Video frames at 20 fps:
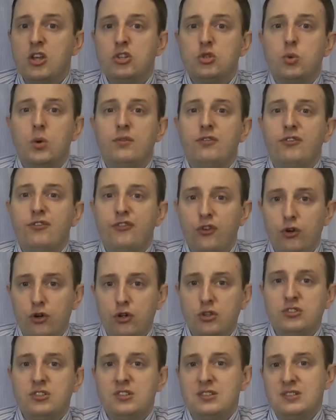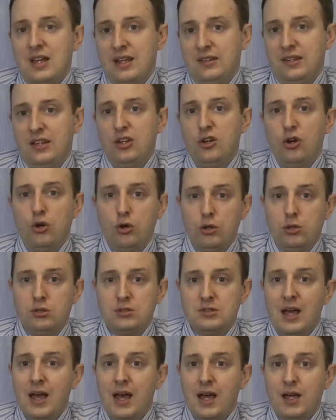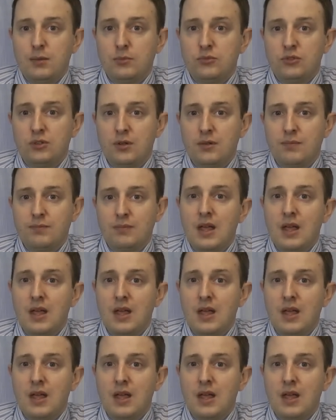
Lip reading: to enforce the setting at all times.